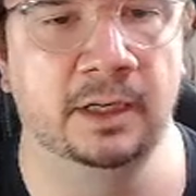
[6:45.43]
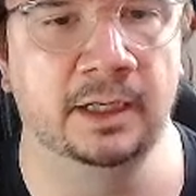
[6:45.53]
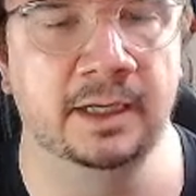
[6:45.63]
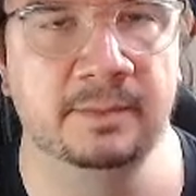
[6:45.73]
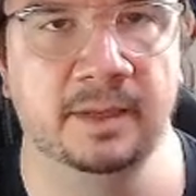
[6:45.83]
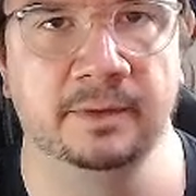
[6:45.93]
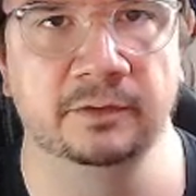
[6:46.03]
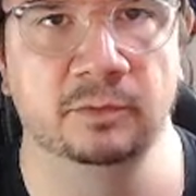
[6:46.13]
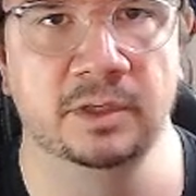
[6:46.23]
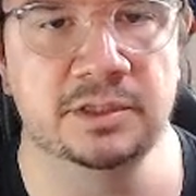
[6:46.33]
hit me up on
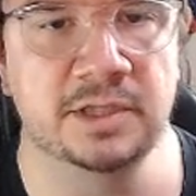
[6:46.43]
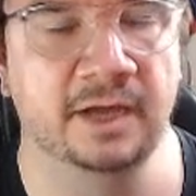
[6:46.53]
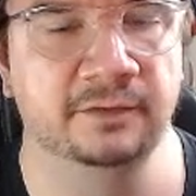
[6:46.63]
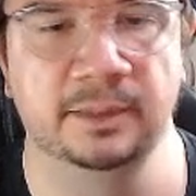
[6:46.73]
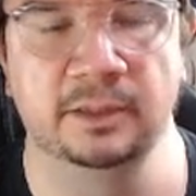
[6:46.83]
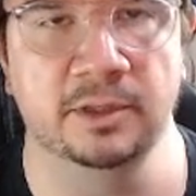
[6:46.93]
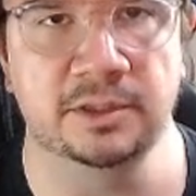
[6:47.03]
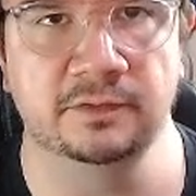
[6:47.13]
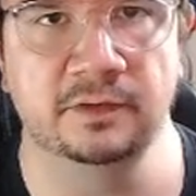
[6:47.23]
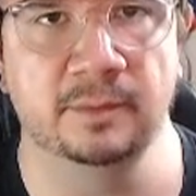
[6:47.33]
Twitch, ask me any
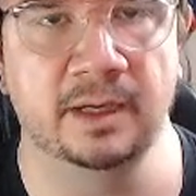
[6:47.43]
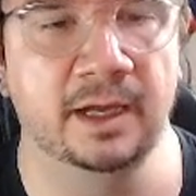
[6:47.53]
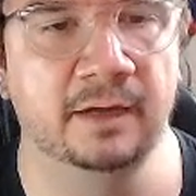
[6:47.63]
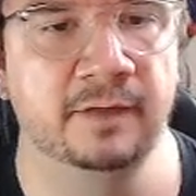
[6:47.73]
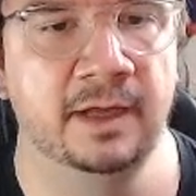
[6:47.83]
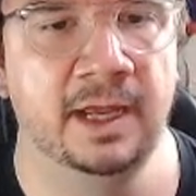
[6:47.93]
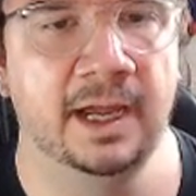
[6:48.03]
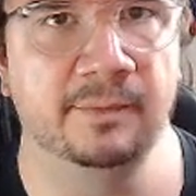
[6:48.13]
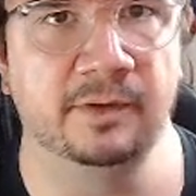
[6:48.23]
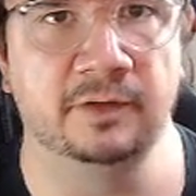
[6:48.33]
questions that you might have.
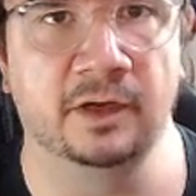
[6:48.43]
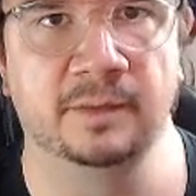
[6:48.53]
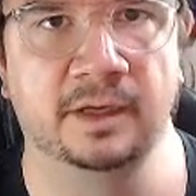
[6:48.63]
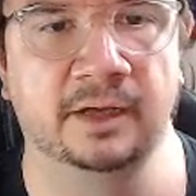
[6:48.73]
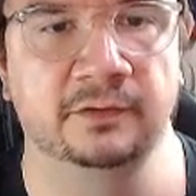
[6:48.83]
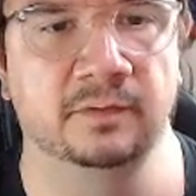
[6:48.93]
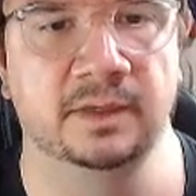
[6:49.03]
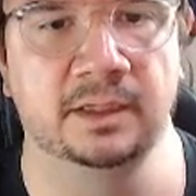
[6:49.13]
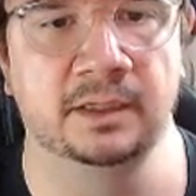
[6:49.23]
Happy to talk about Castlevania.